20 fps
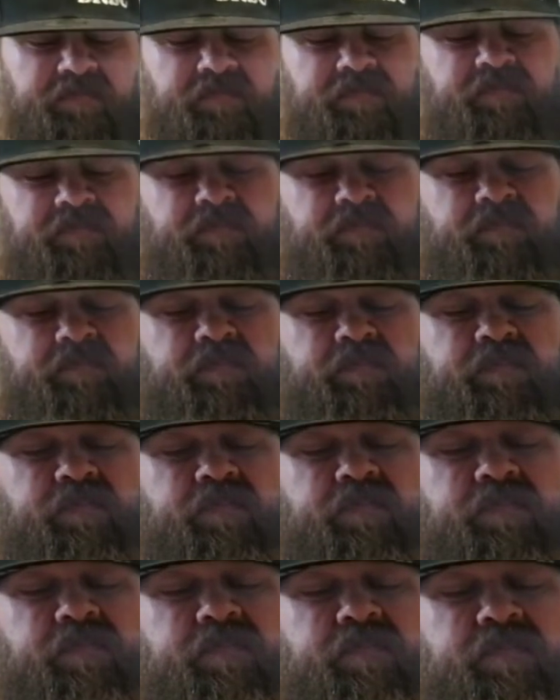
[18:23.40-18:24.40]

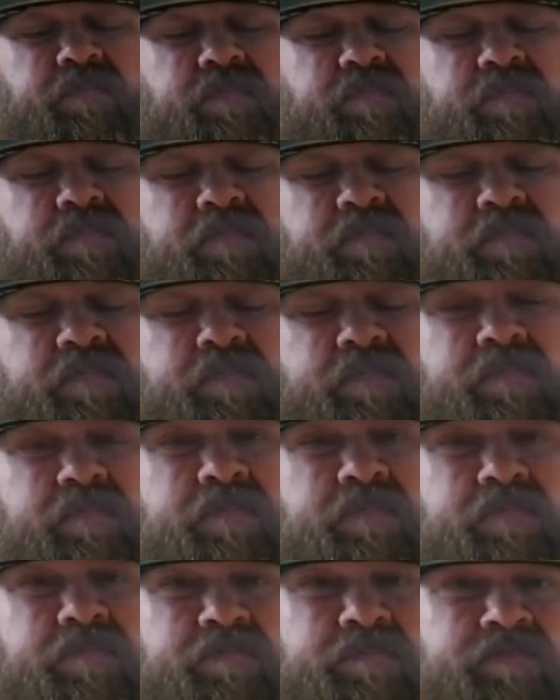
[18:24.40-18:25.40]

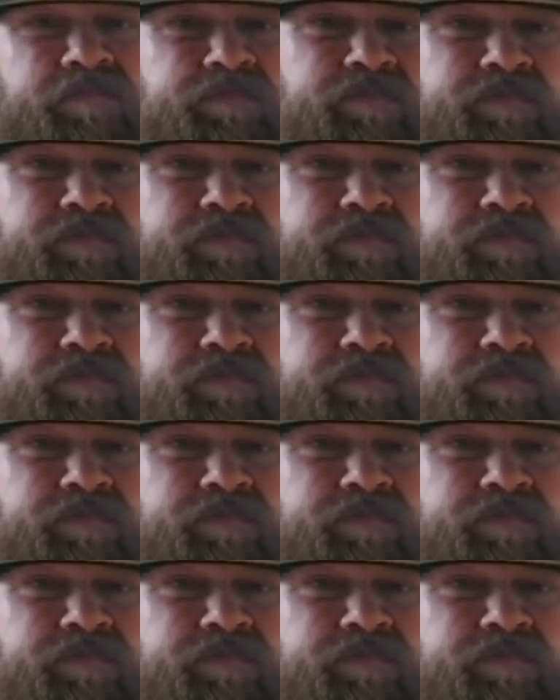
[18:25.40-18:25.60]
[no speech]